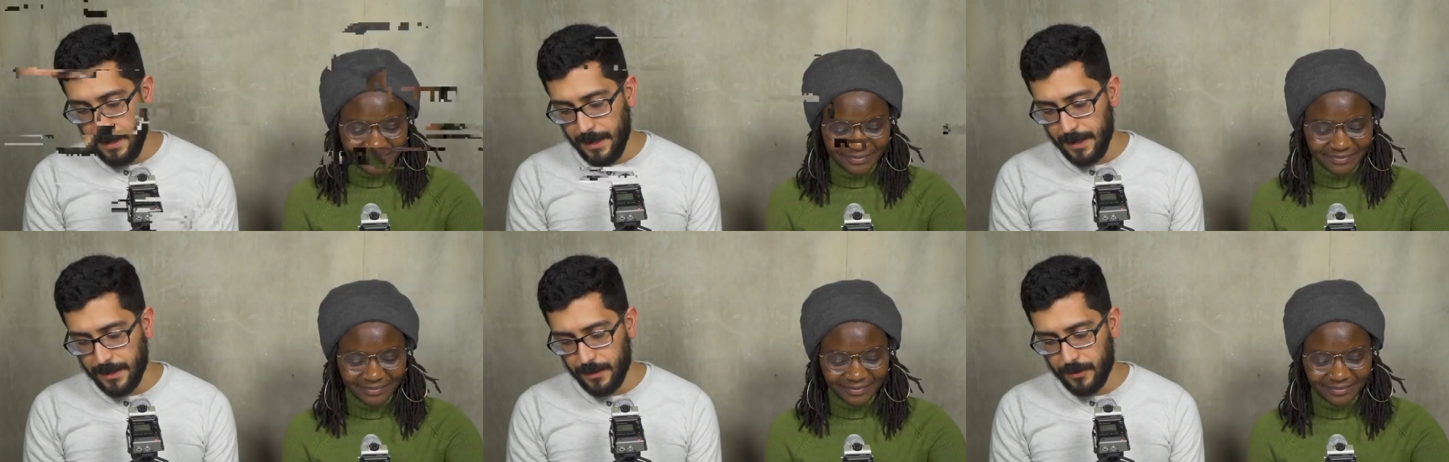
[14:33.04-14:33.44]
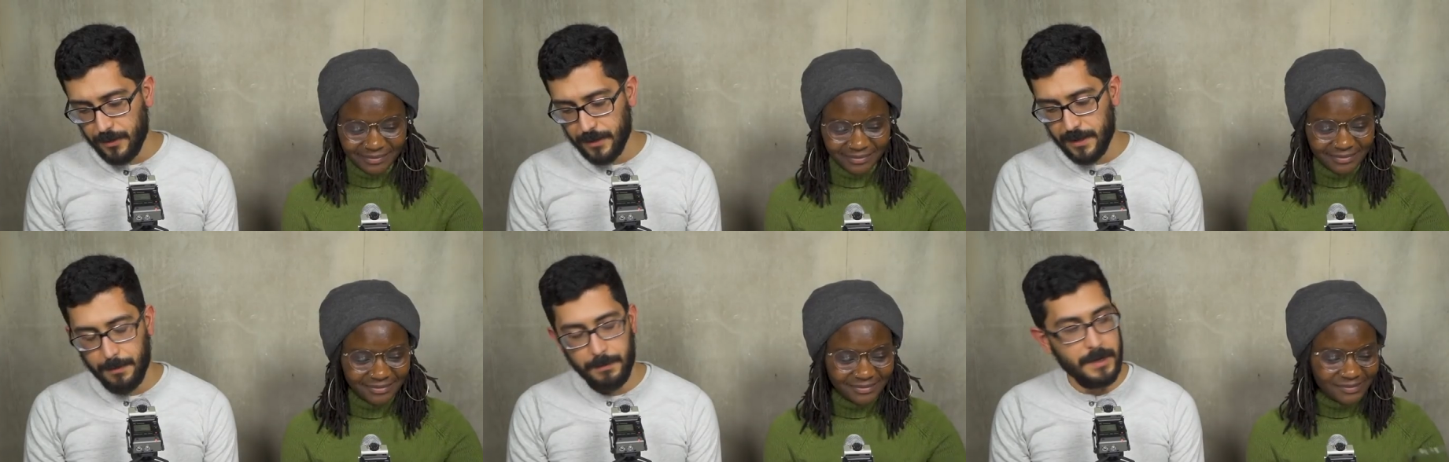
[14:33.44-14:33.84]
Speaker 1: And that's
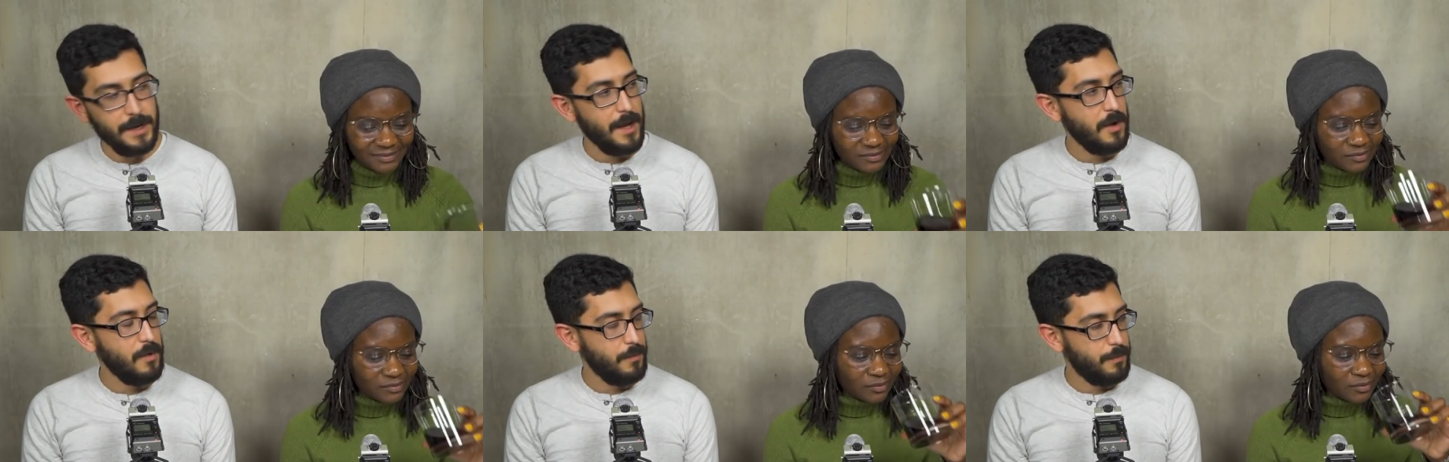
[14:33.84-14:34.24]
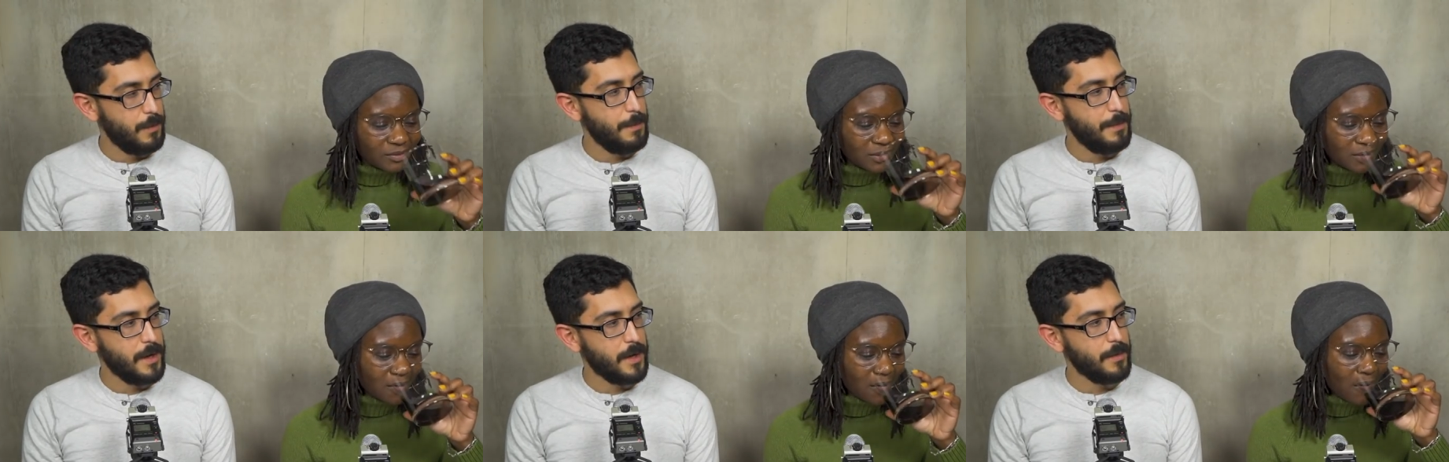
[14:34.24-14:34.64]
interesting, but now we're
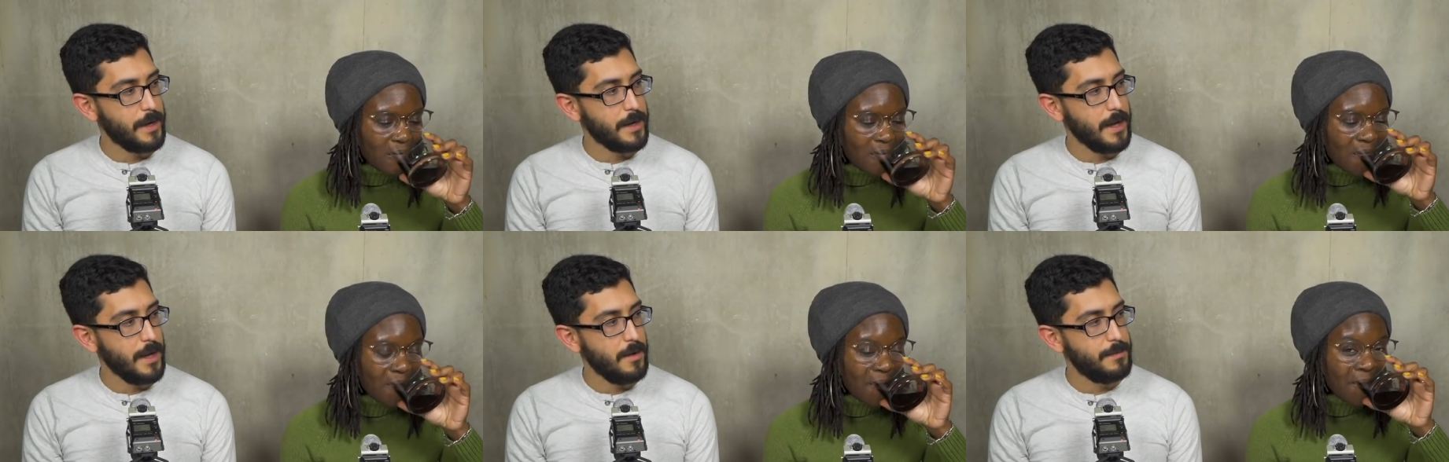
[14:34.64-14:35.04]
bickering now,